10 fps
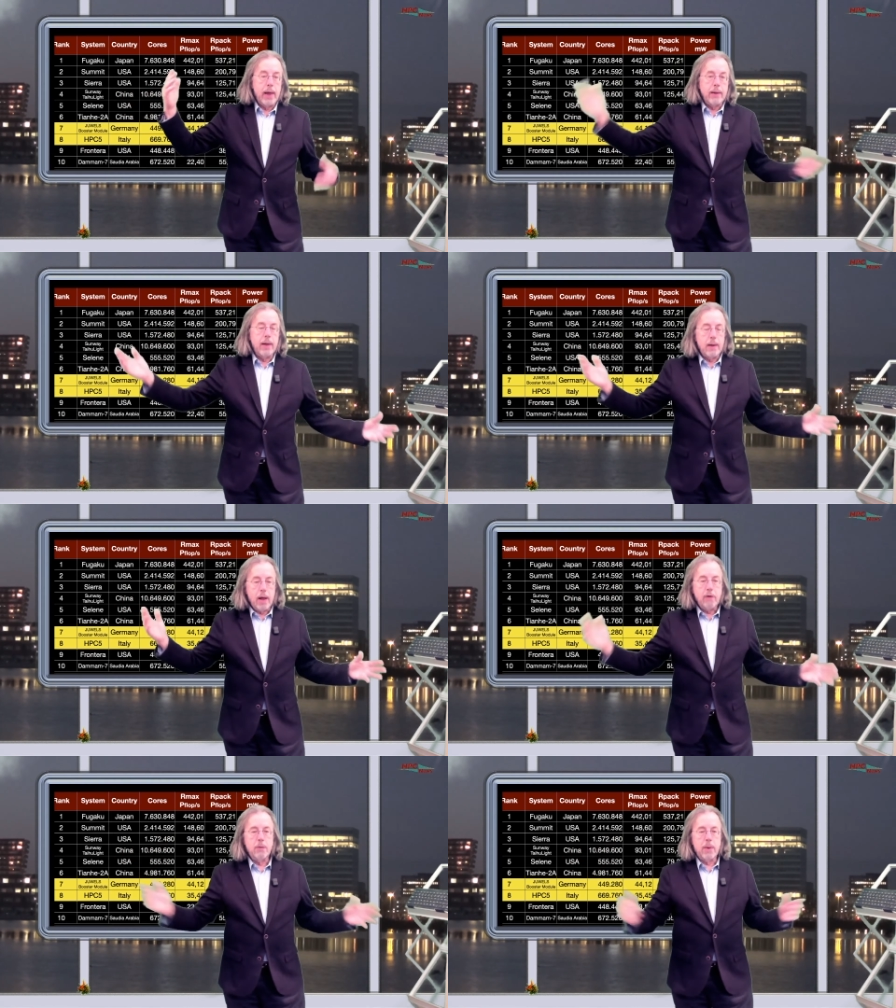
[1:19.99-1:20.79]
And then
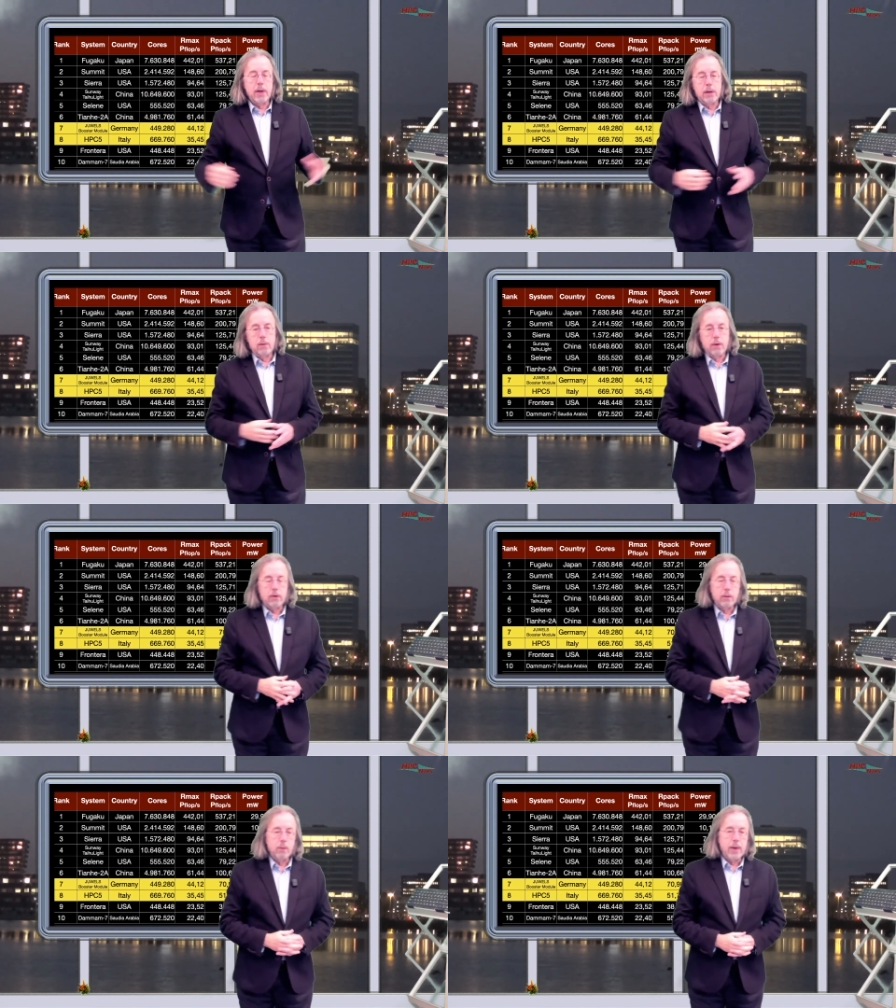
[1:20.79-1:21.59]
everybody
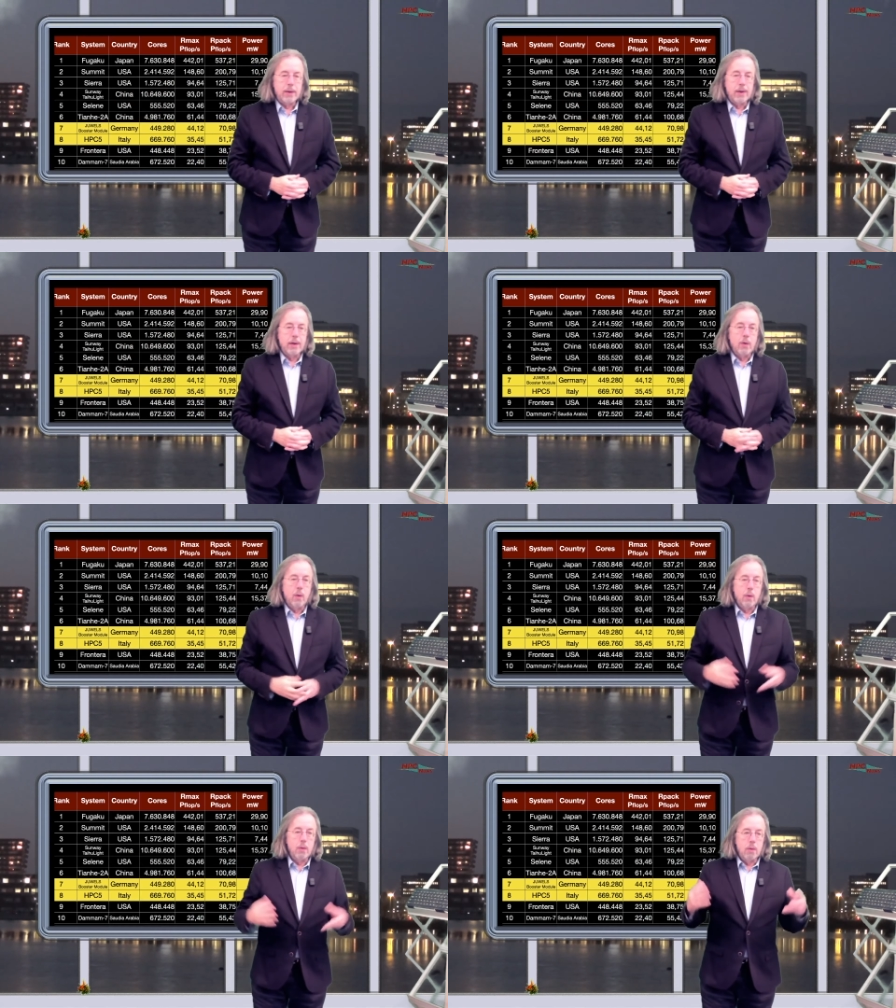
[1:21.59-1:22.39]
was waiting
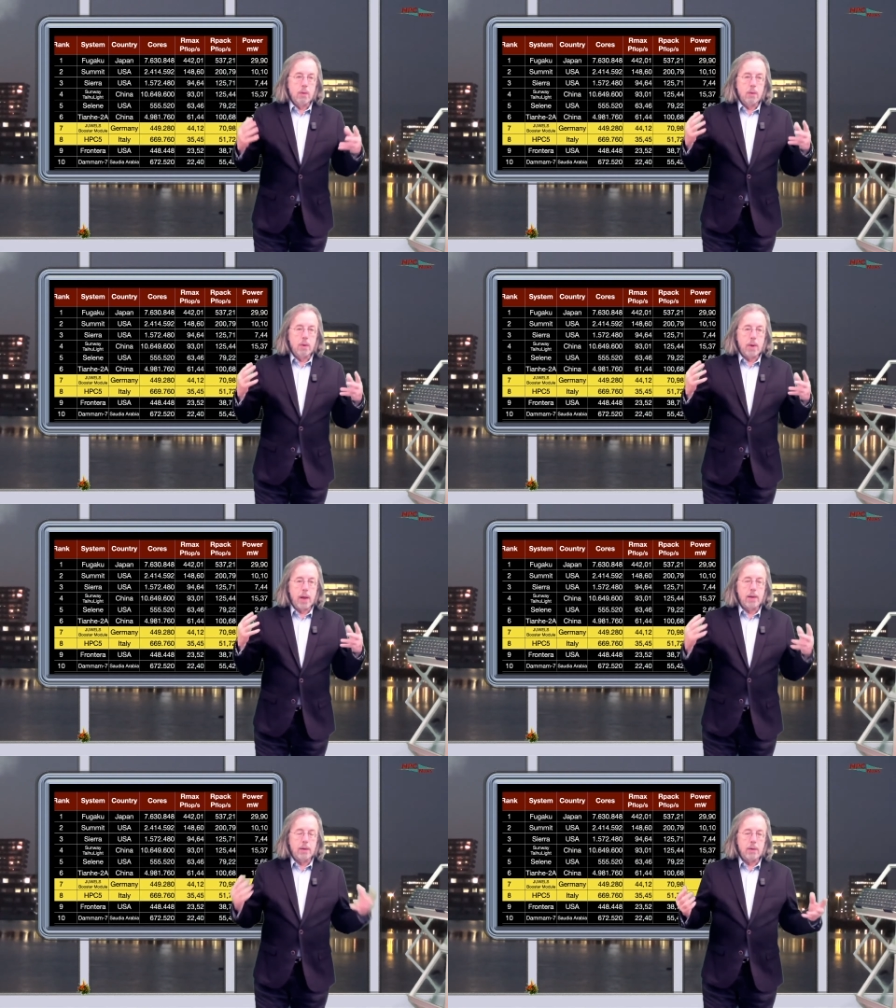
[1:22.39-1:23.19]

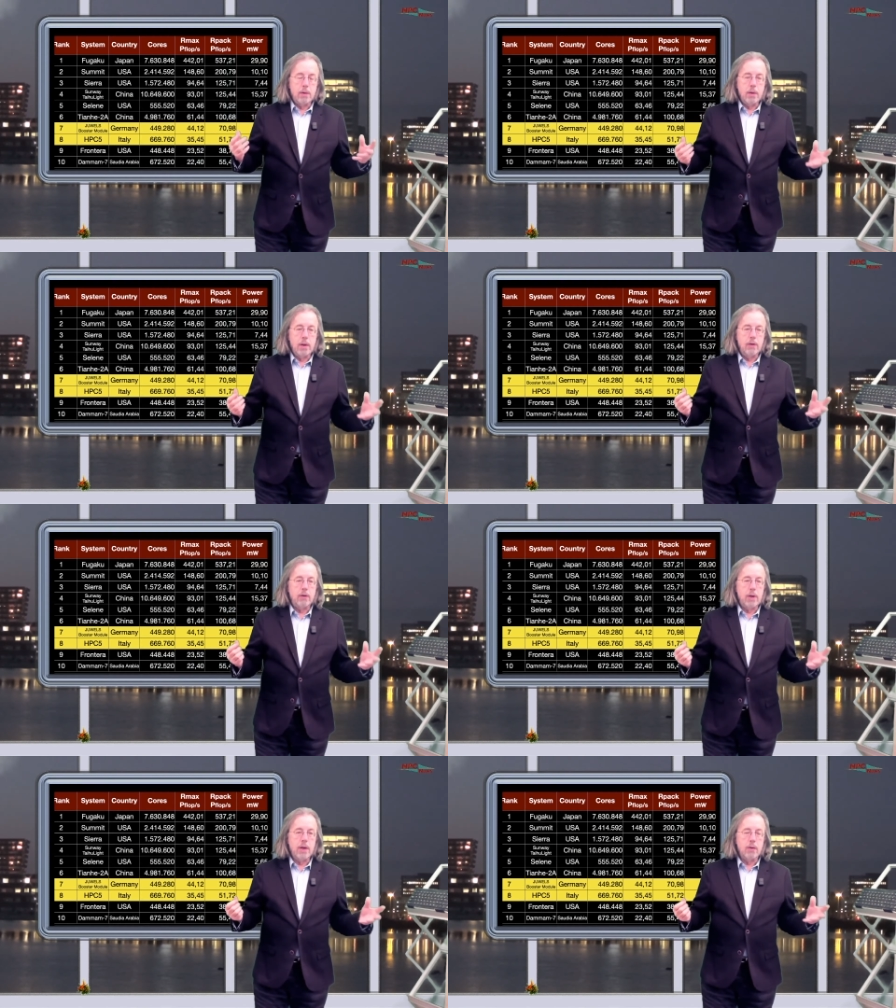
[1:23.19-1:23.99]
and
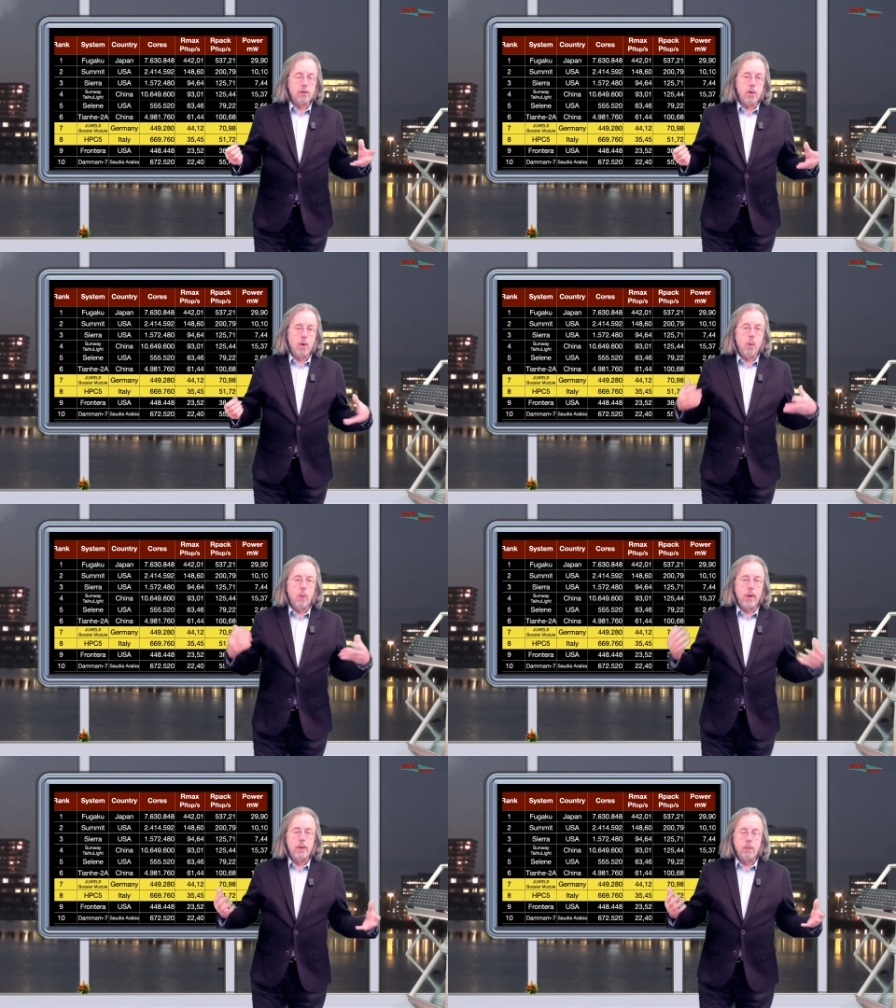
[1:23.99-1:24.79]
is eager to know
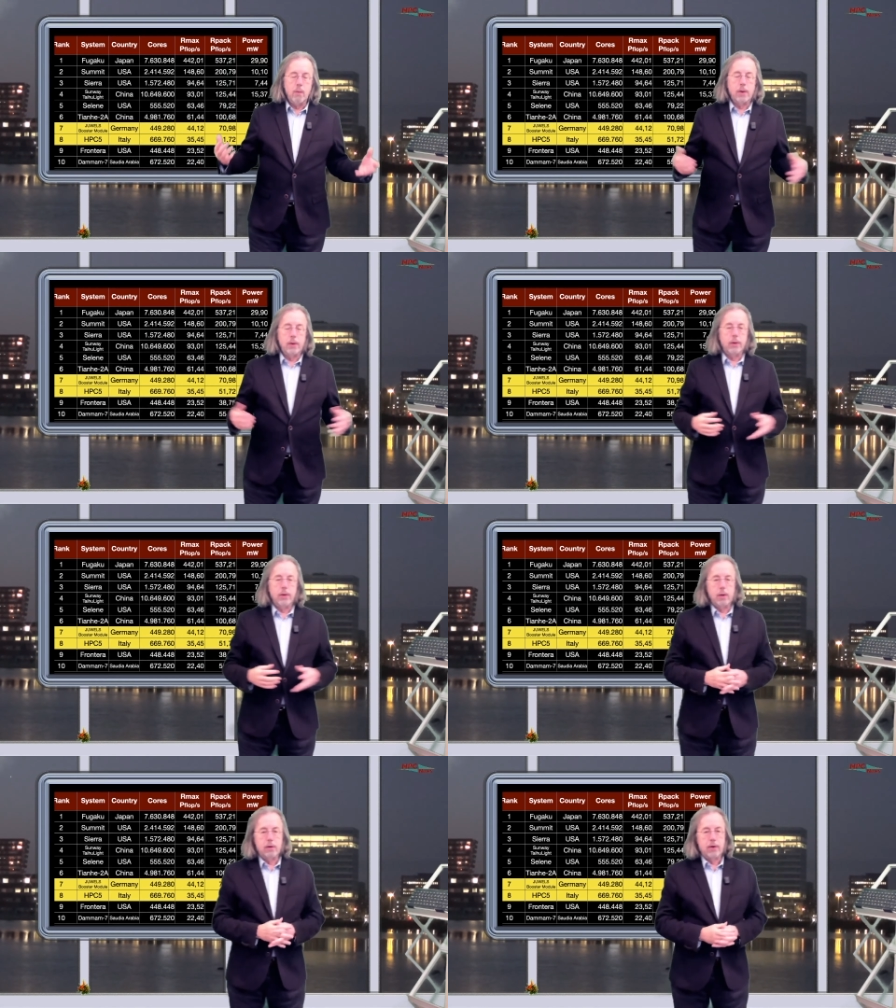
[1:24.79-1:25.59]
when will
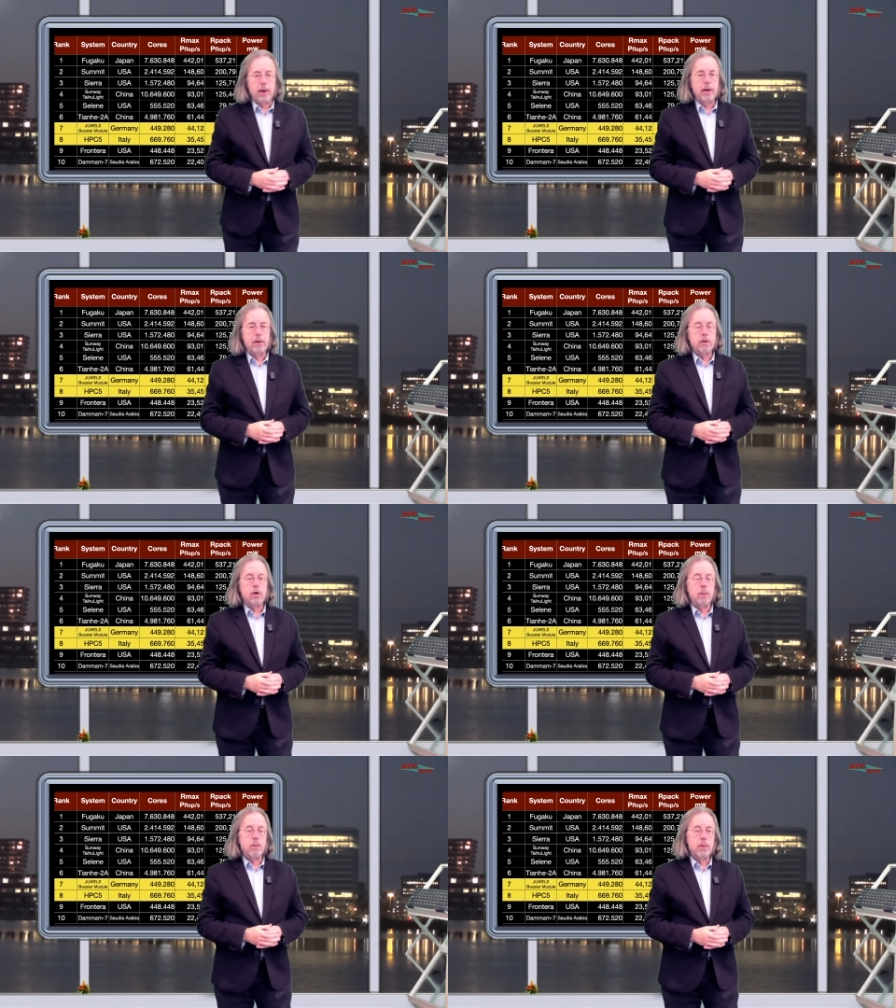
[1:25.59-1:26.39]
the Chinese
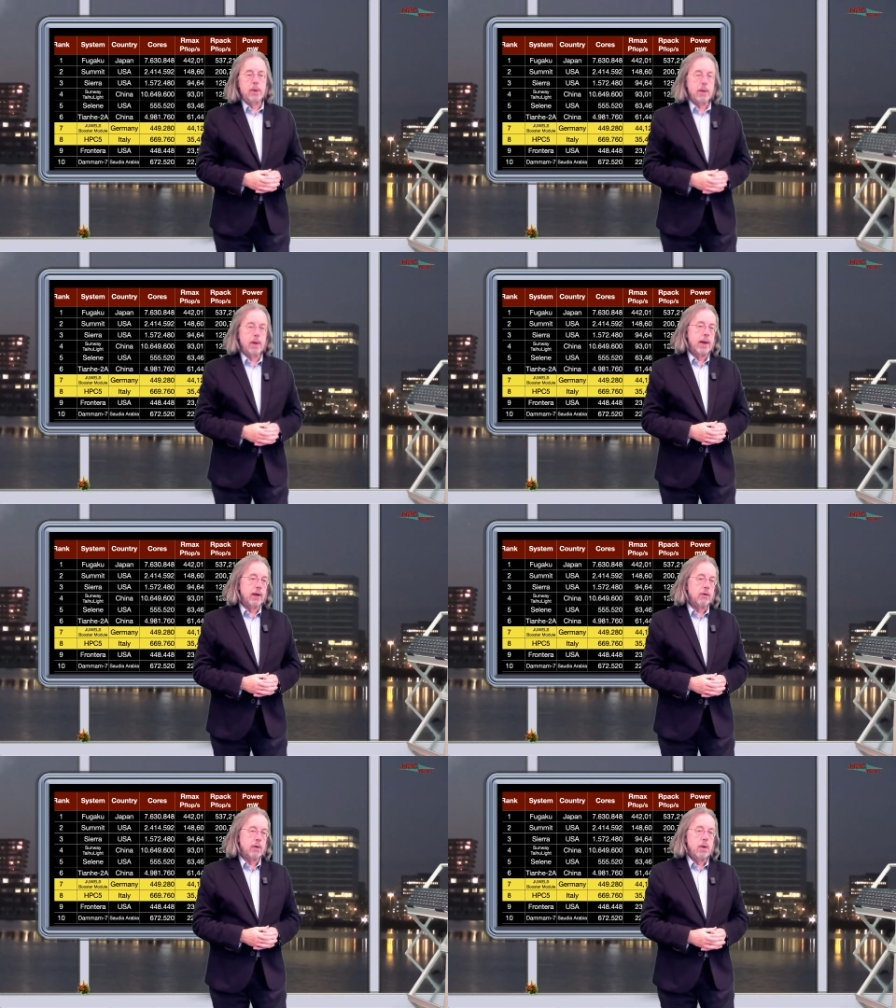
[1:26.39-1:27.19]
come with their
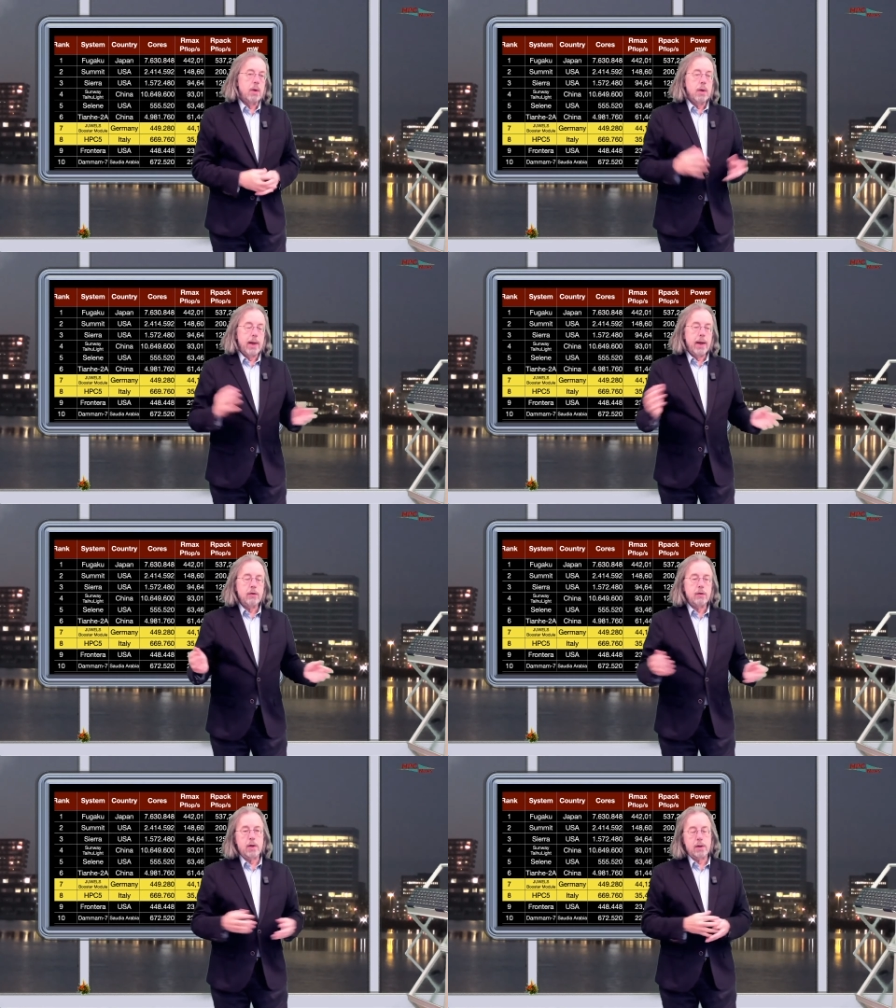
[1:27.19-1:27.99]
next
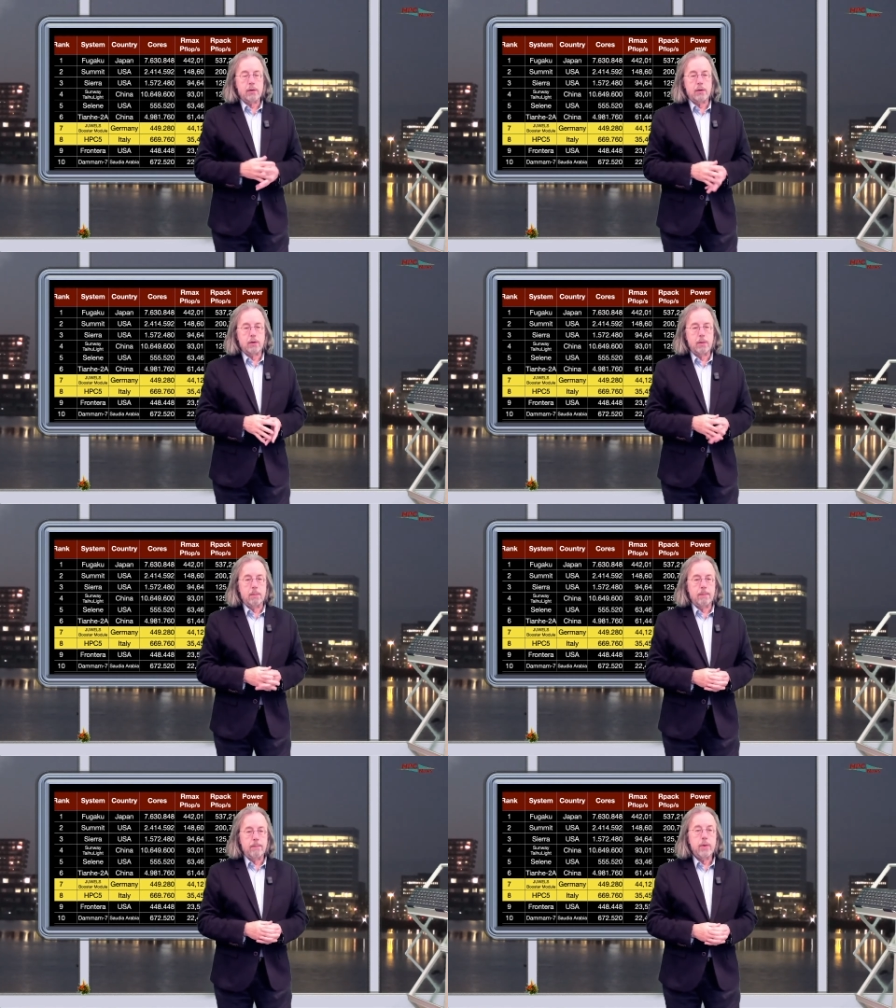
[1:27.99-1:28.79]
exascale
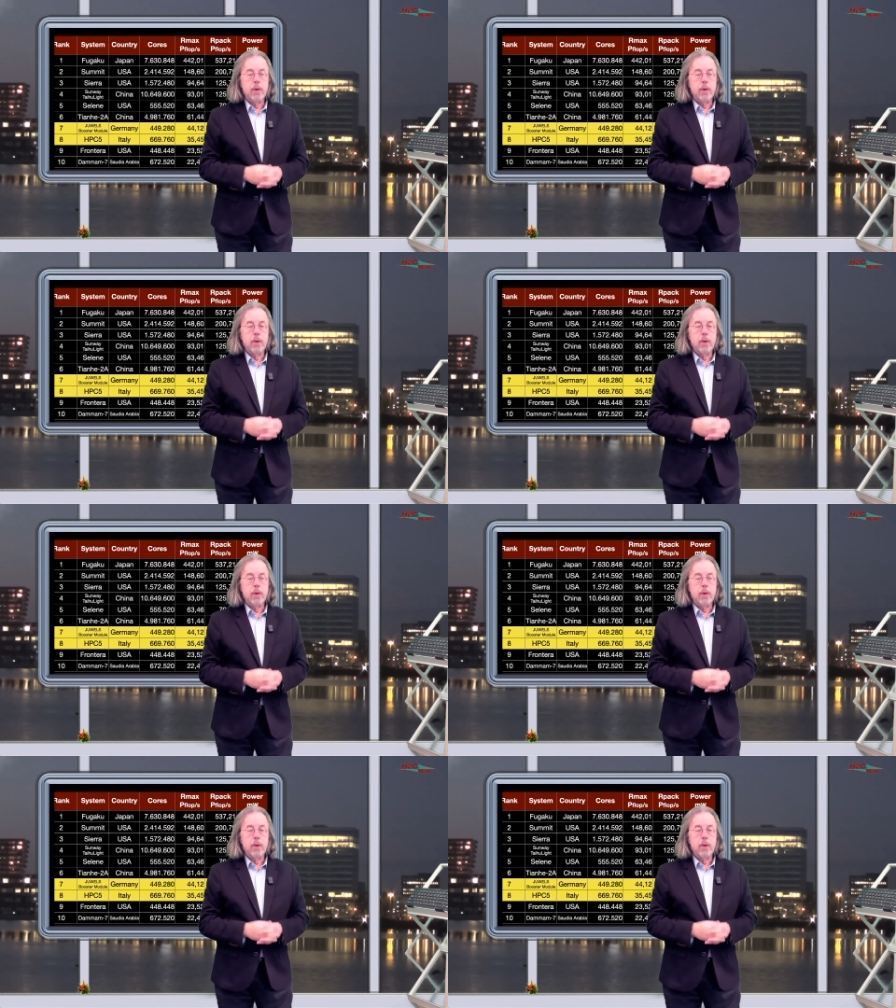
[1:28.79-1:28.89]
system.